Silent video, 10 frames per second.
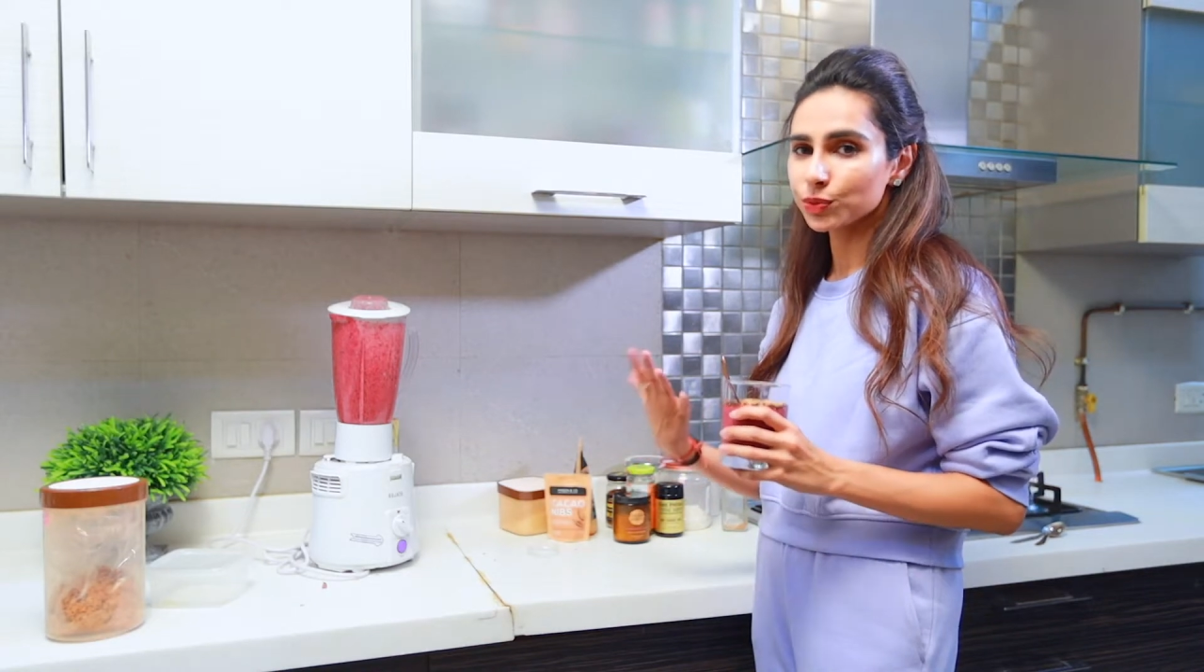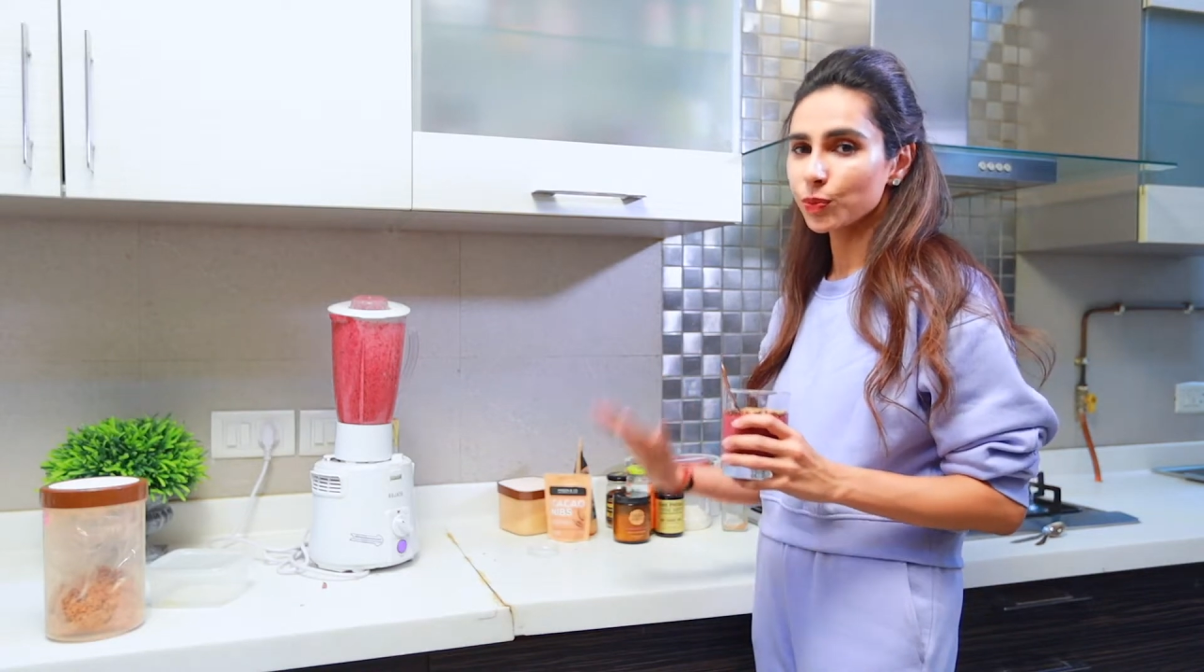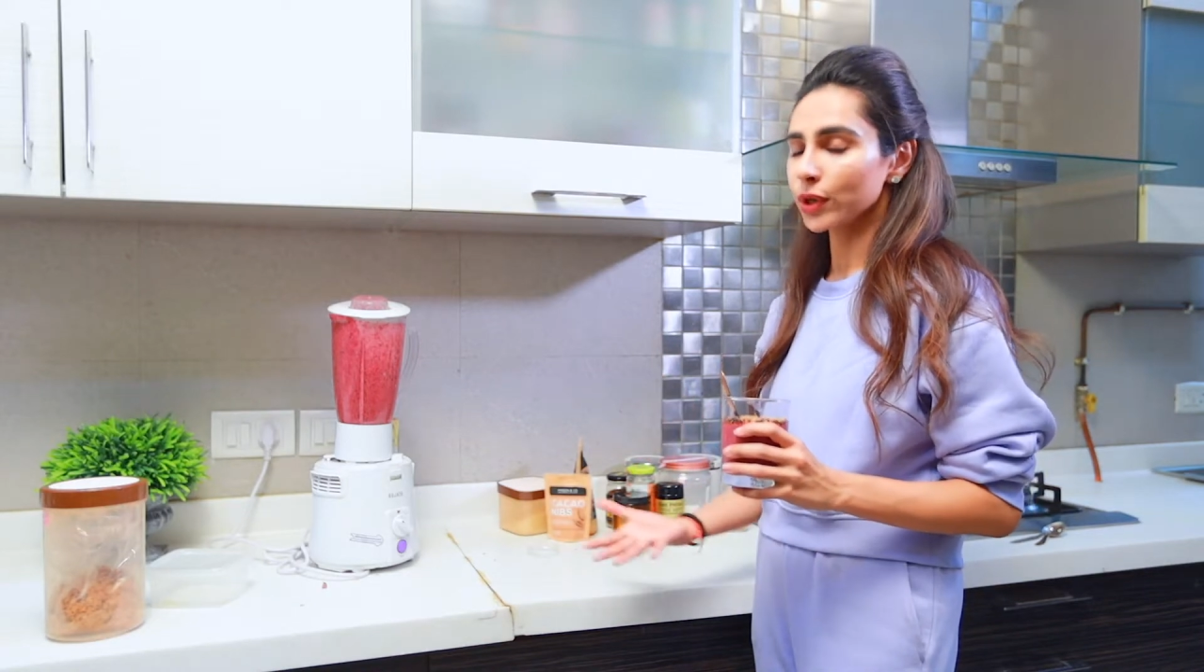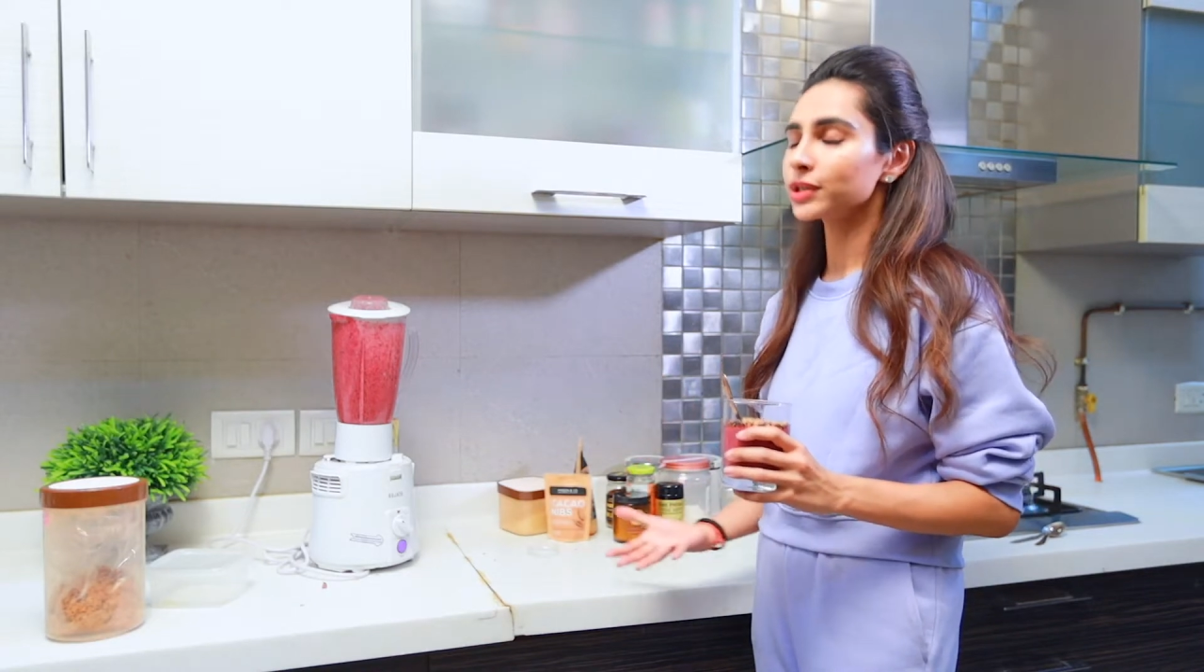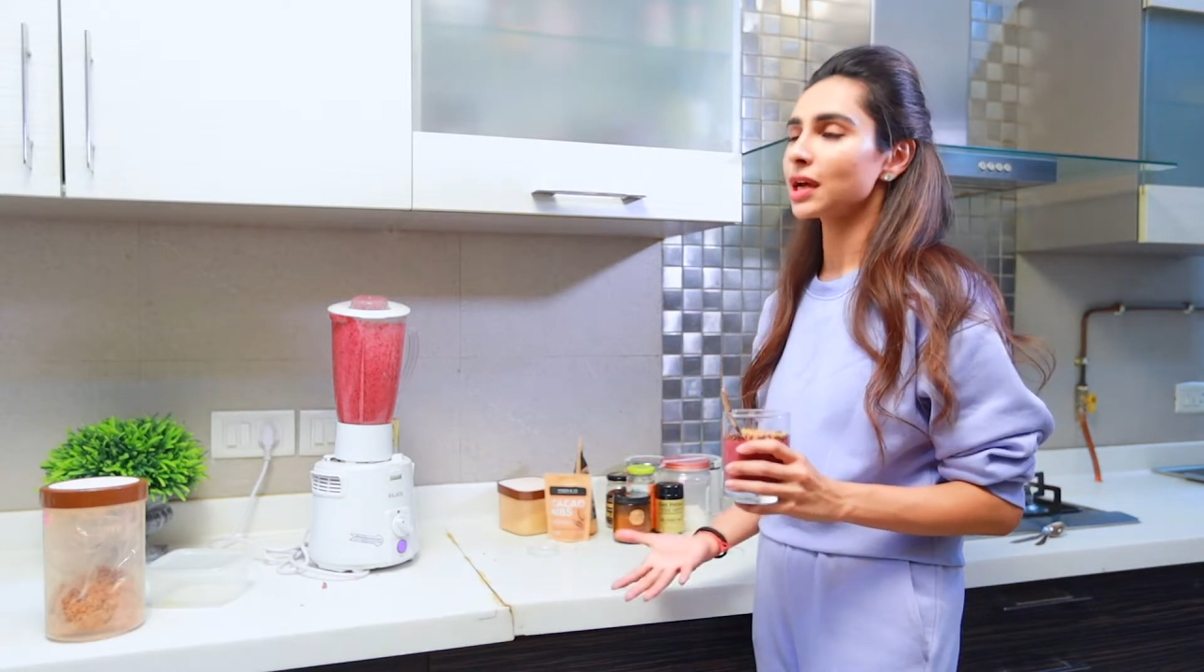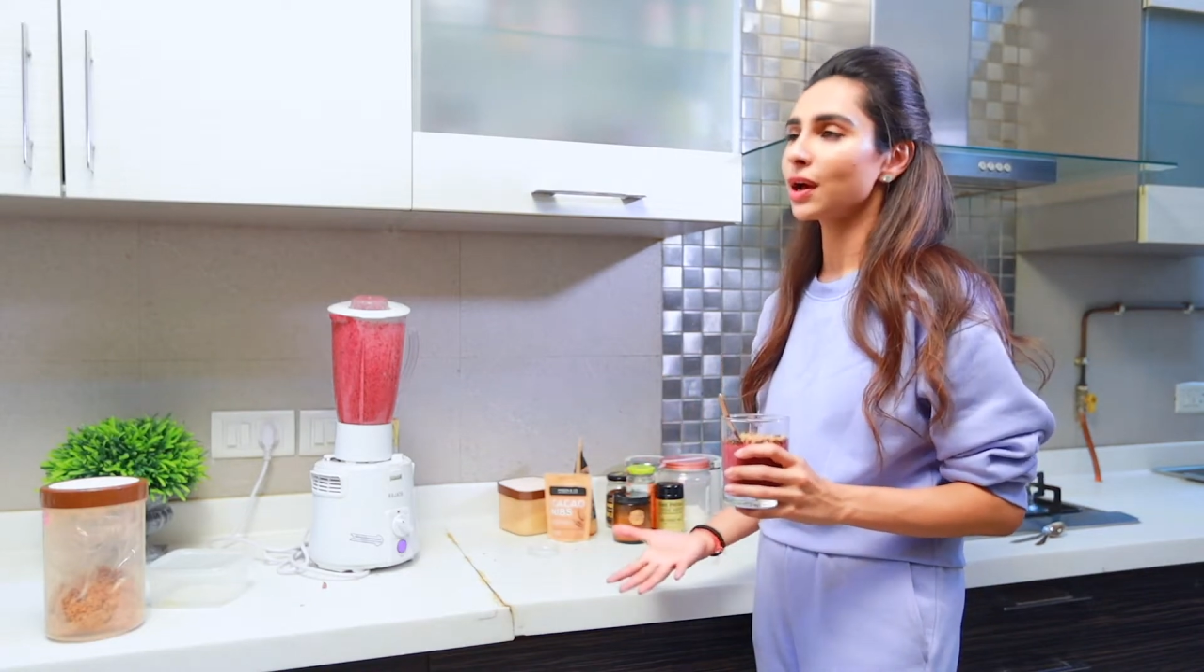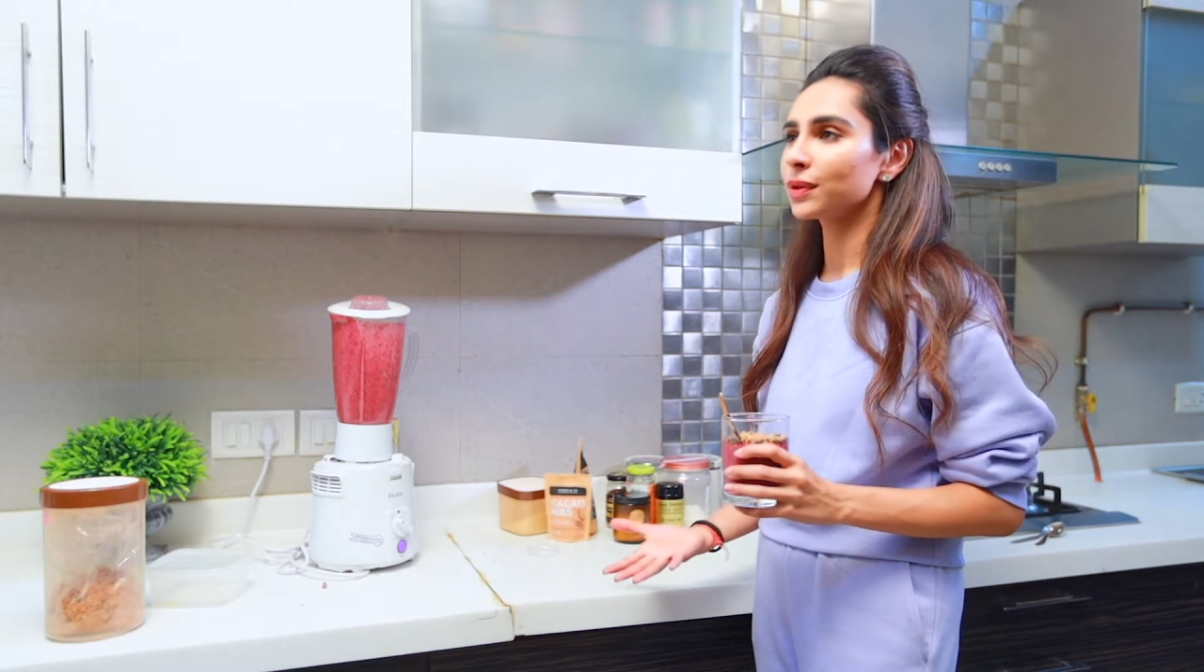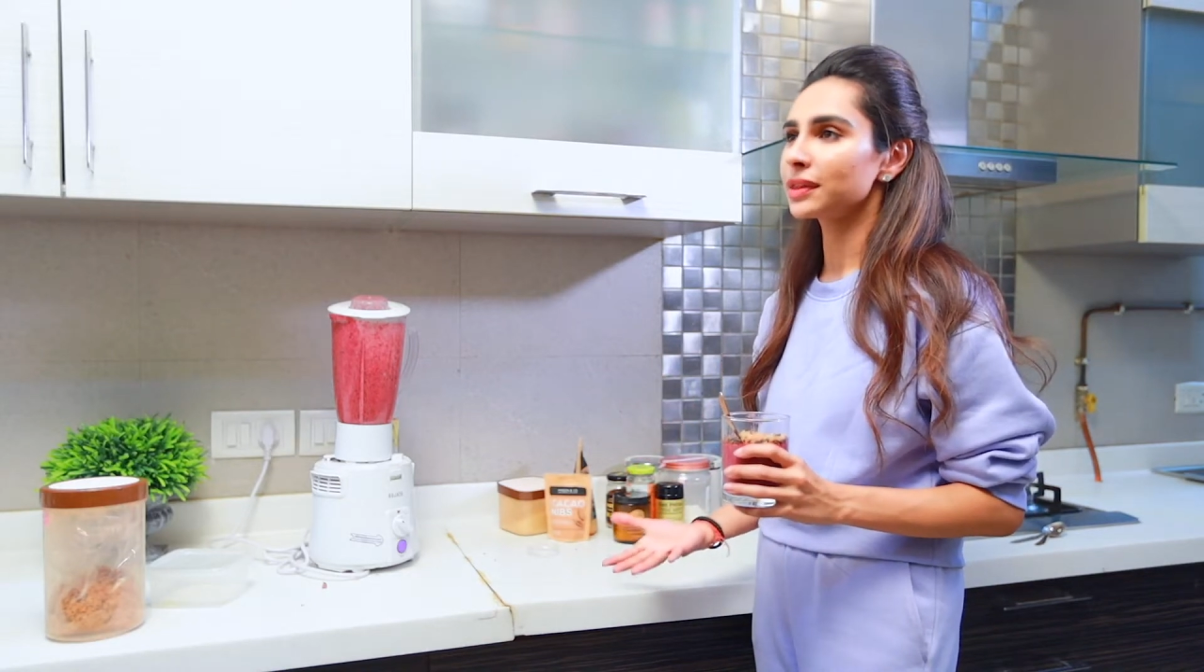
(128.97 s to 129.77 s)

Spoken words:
point out